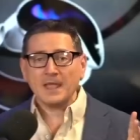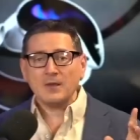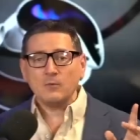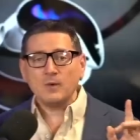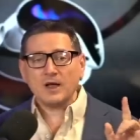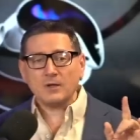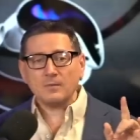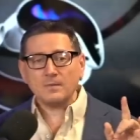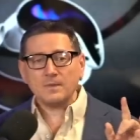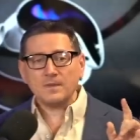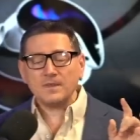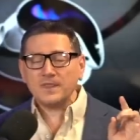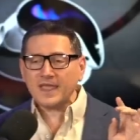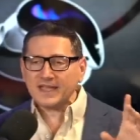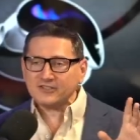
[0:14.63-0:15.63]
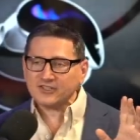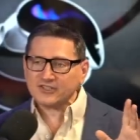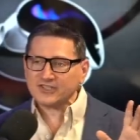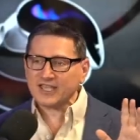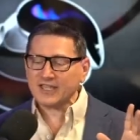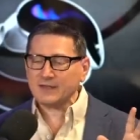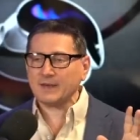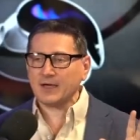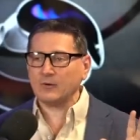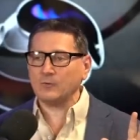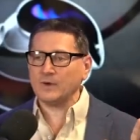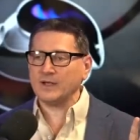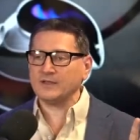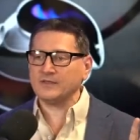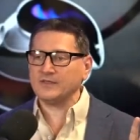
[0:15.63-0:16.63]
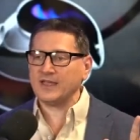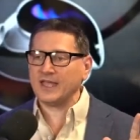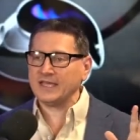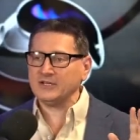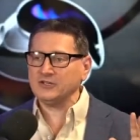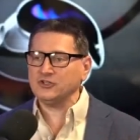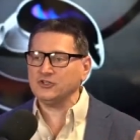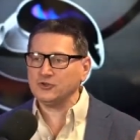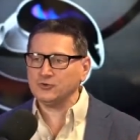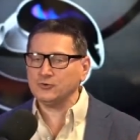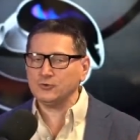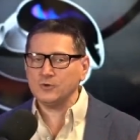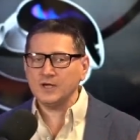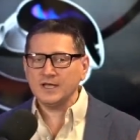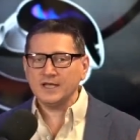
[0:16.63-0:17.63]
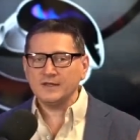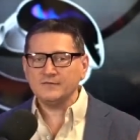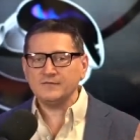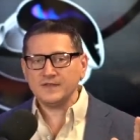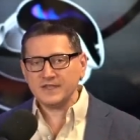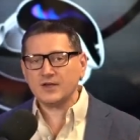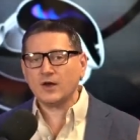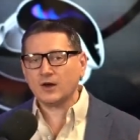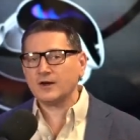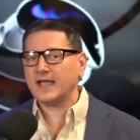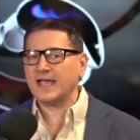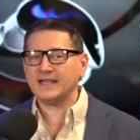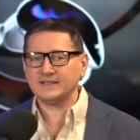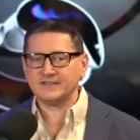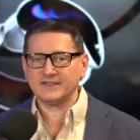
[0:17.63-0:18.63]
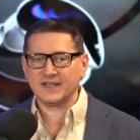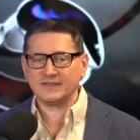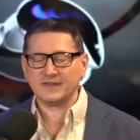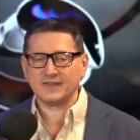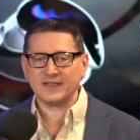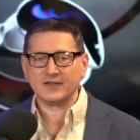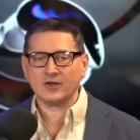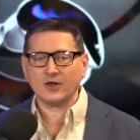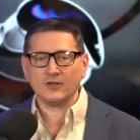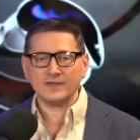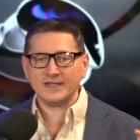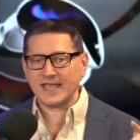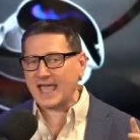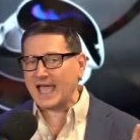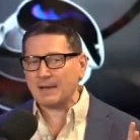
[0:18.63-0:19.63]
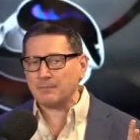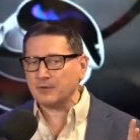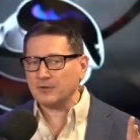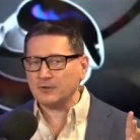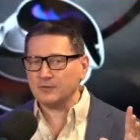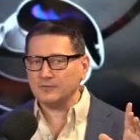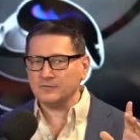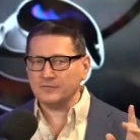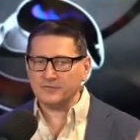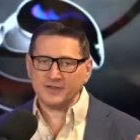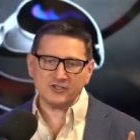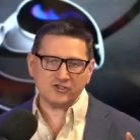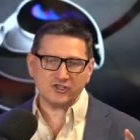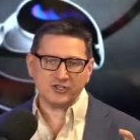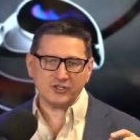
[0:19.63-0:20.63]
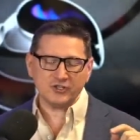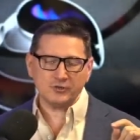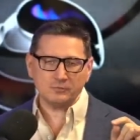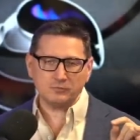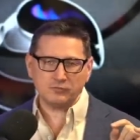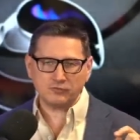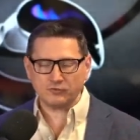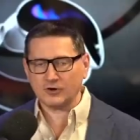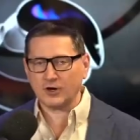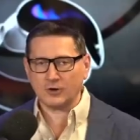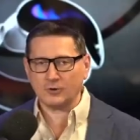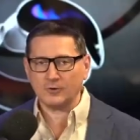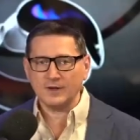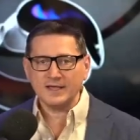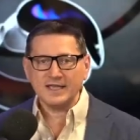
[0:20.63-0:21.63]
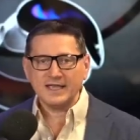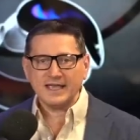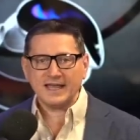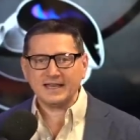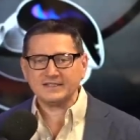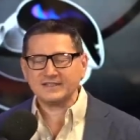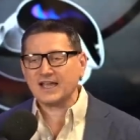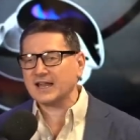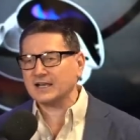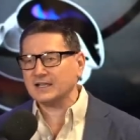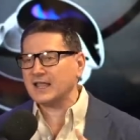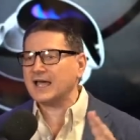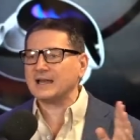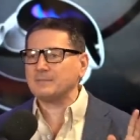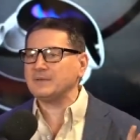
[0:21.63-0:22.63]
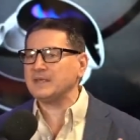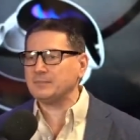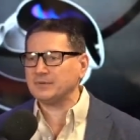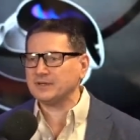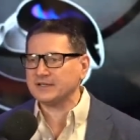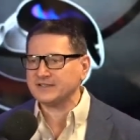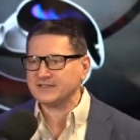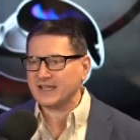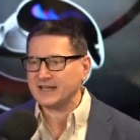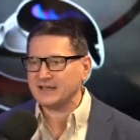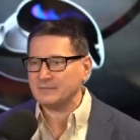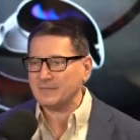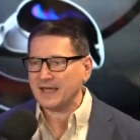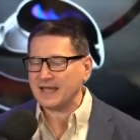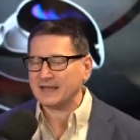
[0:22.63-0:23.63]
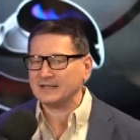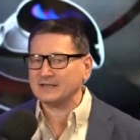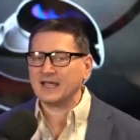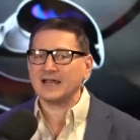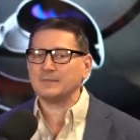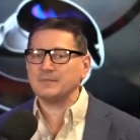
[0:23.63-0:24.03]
Well, they just came out with a new VR headset that they call the Apple Vision Pro. And it's got a lot of people excited about it. A lot of